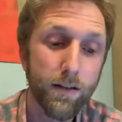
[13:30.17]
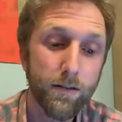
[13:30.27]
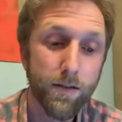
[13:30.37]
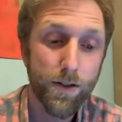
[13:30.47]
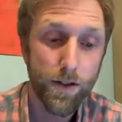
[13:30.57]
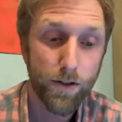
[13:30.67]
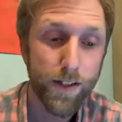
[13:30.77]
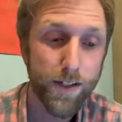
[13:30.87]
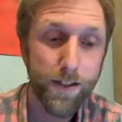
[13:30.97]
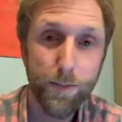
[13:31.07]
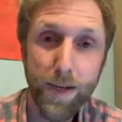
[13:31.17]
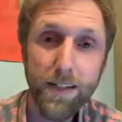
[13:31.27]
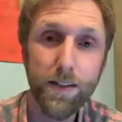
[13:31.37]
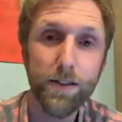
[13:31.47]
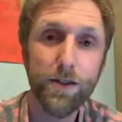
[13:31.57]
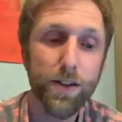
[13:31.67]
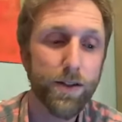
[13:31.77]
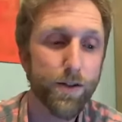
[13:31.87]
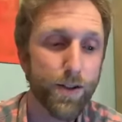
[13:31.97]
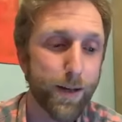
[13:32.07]
So this is the message as
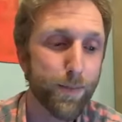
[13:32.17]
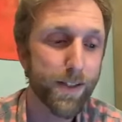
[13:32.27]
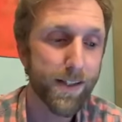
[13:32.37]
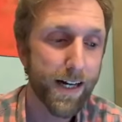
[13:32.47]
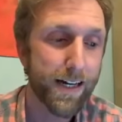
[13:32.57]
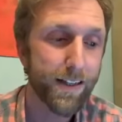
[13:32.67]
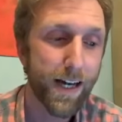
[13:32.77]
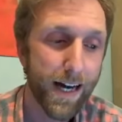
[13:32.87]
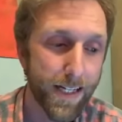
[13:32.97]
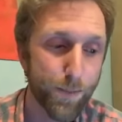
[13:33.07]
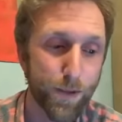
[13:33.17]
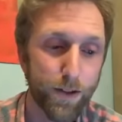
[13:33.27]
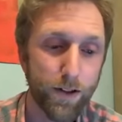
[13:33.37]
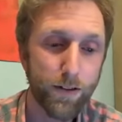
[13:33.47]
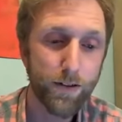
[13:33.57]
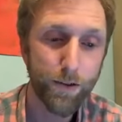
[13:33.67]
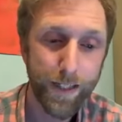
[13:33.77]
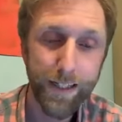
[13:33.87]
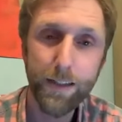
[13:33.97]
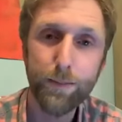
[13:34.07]
you step inside the hospital,
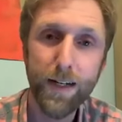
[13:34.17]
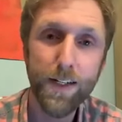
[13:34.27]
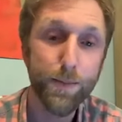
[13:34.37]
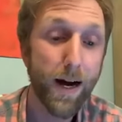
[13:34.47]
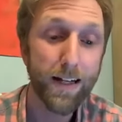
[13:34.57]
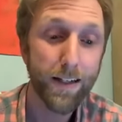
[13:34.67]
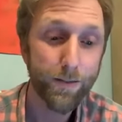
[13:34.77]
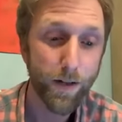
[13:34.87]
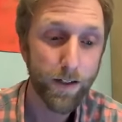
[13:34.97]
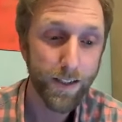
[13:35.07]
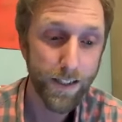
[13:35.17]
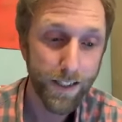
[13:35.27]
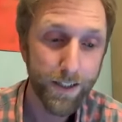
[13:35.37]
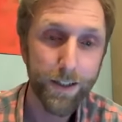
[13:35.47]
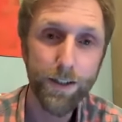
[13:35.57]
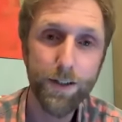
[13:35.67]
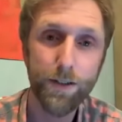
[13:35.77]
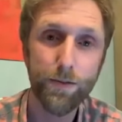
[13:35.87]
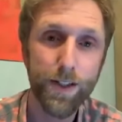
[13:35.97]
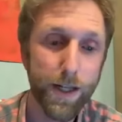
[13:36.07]
greeted by smiling volunteers
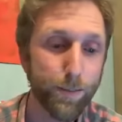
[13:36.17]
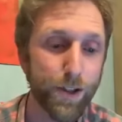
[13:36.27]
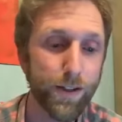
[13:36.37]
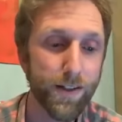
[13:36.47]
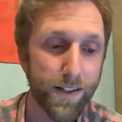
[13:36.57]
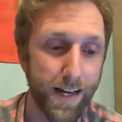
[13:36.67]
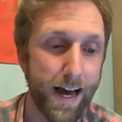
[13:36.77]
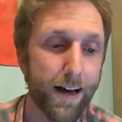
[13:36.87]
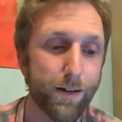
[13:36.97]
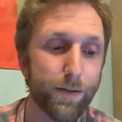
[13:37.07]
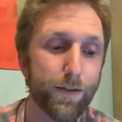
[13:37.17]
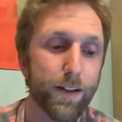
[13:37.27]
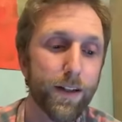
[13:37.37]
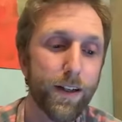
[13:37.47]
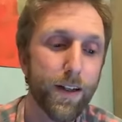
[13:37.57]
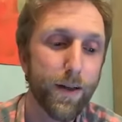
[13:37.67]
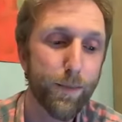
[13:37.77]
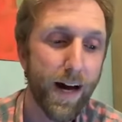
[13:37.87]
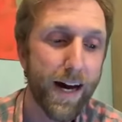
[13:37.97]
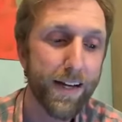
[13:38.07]
and reception staff.
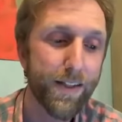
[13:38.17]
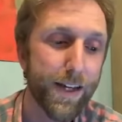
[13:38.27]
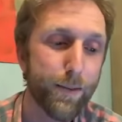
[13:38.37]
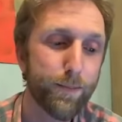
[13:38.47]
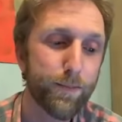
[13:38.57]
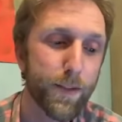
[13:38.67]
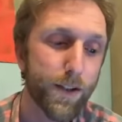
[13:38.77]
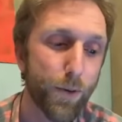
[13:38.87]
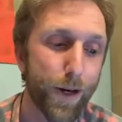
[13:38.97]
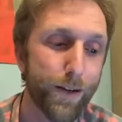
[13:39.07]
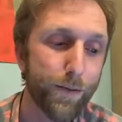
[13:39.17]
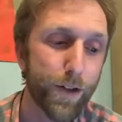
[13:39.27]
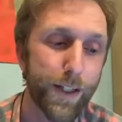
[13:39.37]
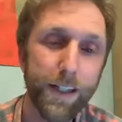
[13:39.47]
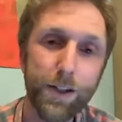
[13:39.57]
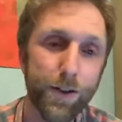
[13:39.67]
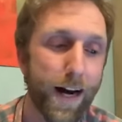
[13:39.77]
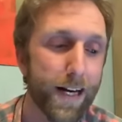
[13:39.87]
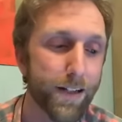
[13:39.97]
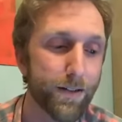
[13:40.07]
Behind them, a 20-foot
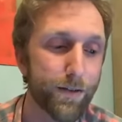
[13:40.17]
interactive